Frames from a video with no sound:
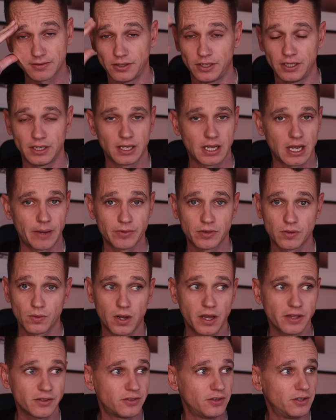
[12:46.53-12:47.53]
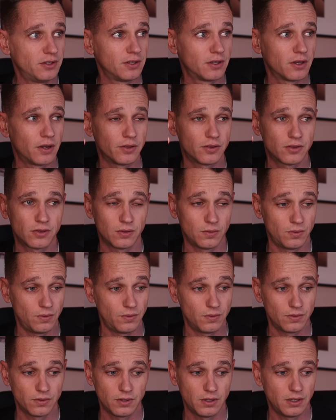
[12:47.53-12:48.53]
You can come to us, you can go
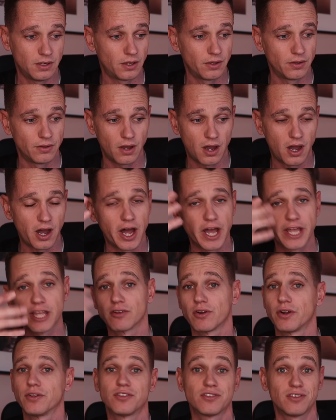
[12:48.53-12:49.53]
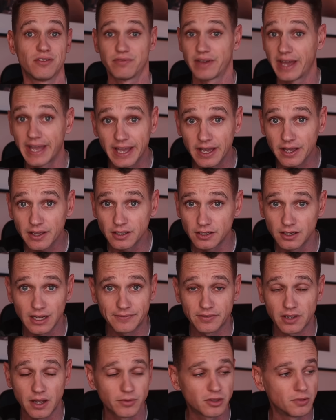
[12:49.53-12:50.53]
to, you know, hire your own surveyor, you don't
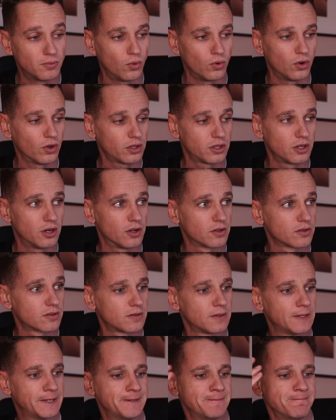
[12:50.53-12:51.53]
have to come to Mortlock Yachts,